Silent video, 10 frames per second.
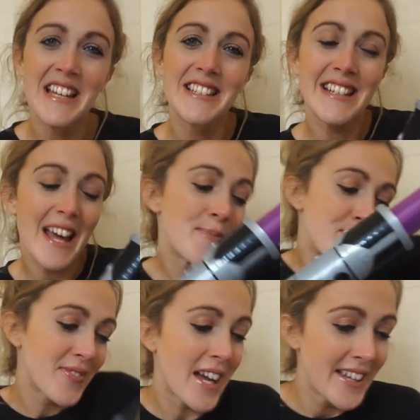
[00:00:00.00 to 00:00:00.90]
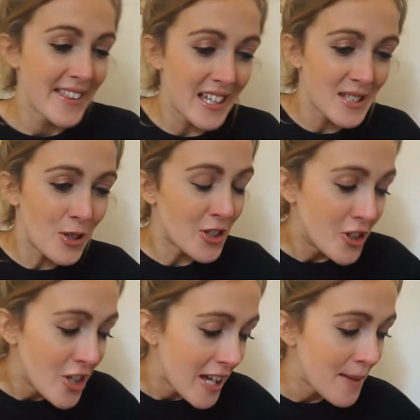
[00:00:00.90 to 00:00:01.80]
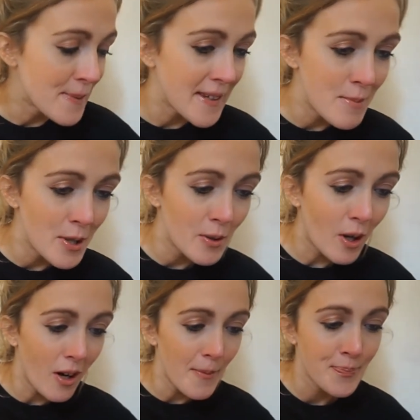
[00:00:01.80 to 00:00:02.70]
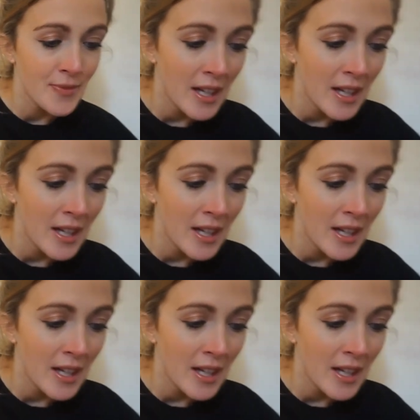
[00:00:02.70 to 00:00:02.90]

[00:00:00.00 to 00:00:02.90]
So yeah, that's what Jamesy Boo got.